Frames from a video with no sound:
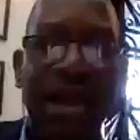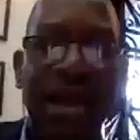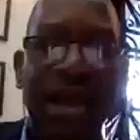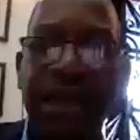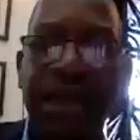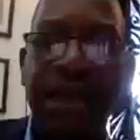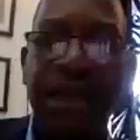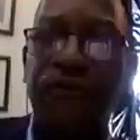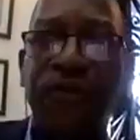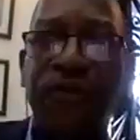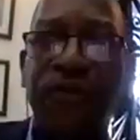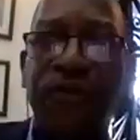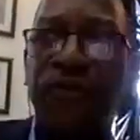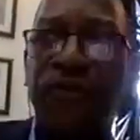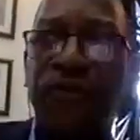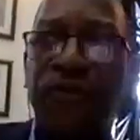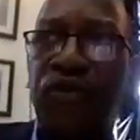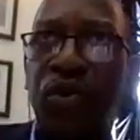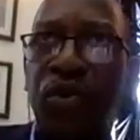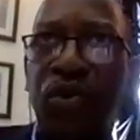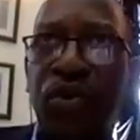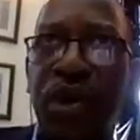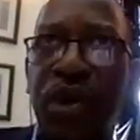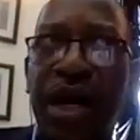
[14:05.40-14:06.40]
You know, if
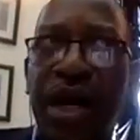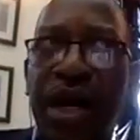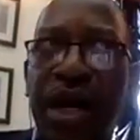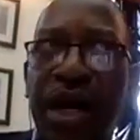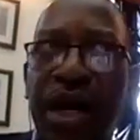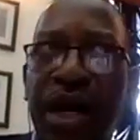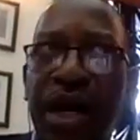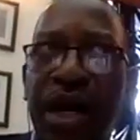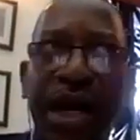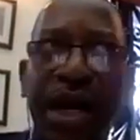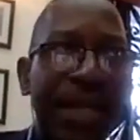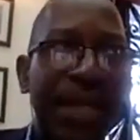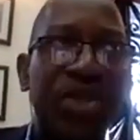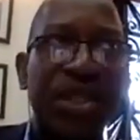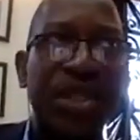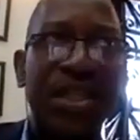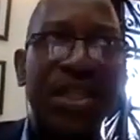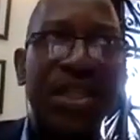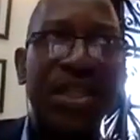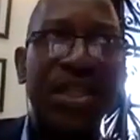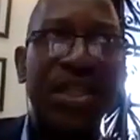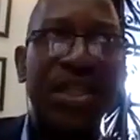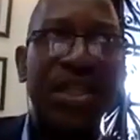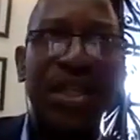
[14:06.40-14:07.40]
you
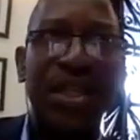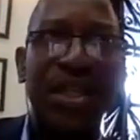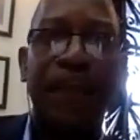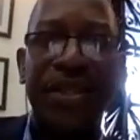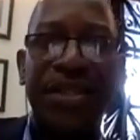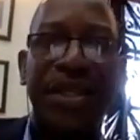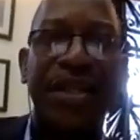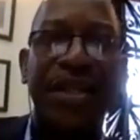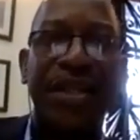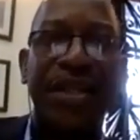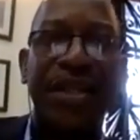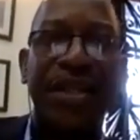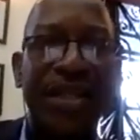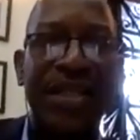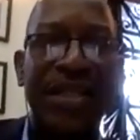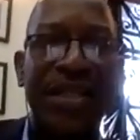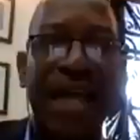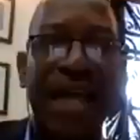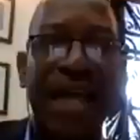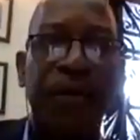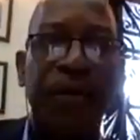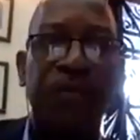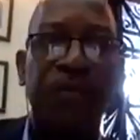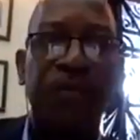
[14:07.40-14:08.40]
are interested in a
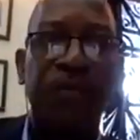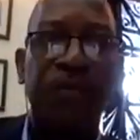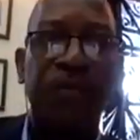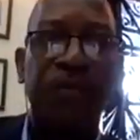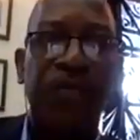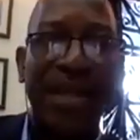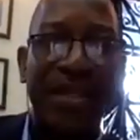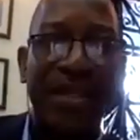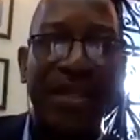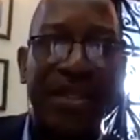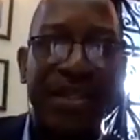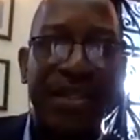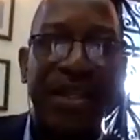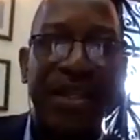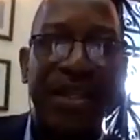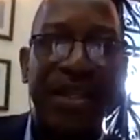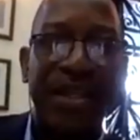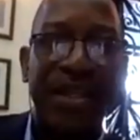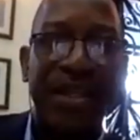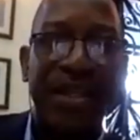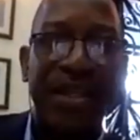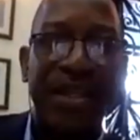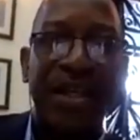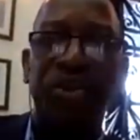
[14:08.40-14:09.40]
particular type of
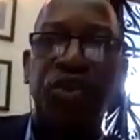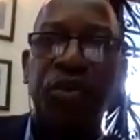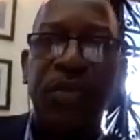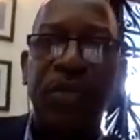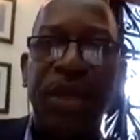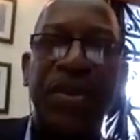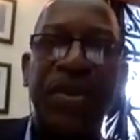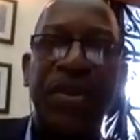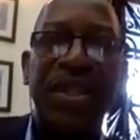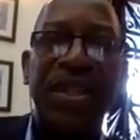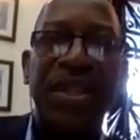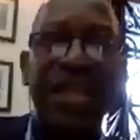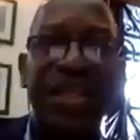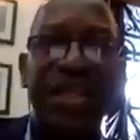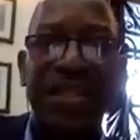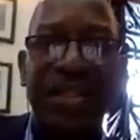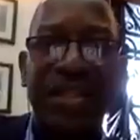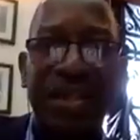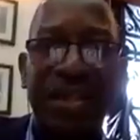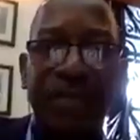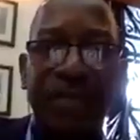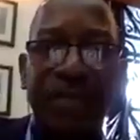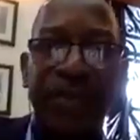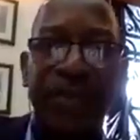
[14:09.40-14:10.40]
practice, you know, maybe
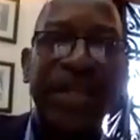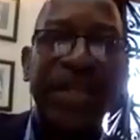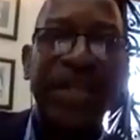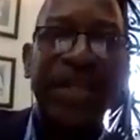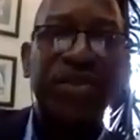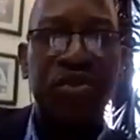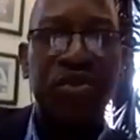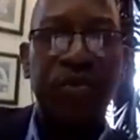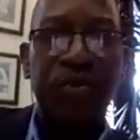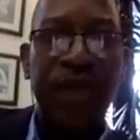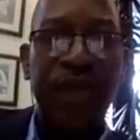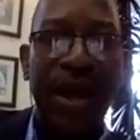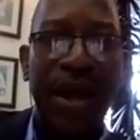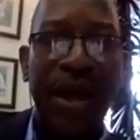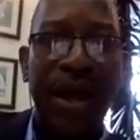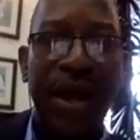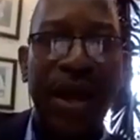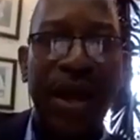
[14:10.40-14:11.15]
this is the place you should be